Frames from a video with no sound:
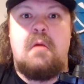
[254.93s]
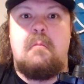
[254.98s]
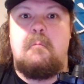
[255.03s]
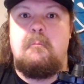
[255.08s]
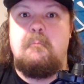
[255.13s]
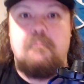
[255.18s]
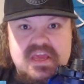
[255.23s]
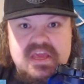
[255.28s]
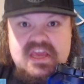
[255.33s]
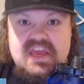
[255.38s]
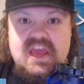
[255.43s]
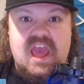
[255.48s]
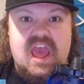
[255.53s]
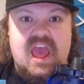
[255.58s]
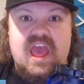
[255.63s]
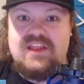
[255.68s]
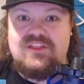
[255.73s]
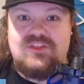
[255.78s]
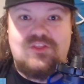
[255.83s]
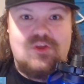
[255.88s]

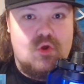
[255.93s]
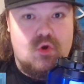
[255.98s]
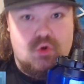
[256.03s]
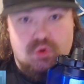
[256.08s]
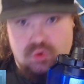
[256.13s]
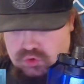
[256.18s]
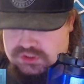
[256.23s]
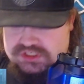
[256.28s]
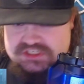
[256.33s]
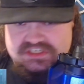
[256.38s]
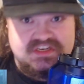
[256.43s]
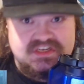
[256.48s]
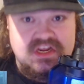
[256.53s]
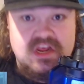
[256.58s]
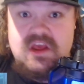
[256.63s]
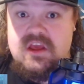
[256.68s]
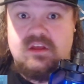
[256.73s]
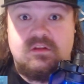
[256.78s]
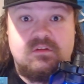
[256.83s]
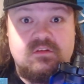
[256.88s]
meathead dude who just
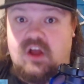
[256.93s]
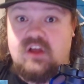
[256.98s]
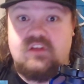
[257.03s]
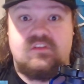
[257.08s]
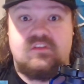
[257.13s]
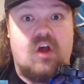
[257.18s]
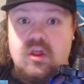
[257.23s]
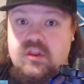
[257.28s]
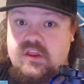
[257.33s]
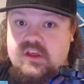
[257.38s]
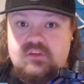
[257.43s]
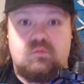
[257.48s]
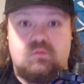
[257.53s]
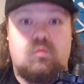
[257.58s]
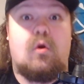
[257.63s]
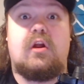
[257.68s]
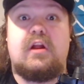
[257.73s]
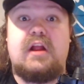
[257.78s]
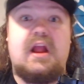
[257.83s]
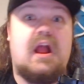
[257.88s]
does all these
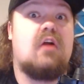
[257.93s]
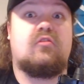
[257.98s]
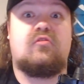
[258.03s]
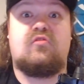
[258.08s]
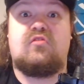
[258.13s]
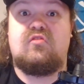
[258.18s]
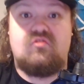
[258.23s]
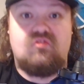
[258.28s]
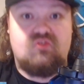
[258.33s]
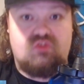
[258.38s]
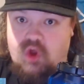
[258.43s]
workouts,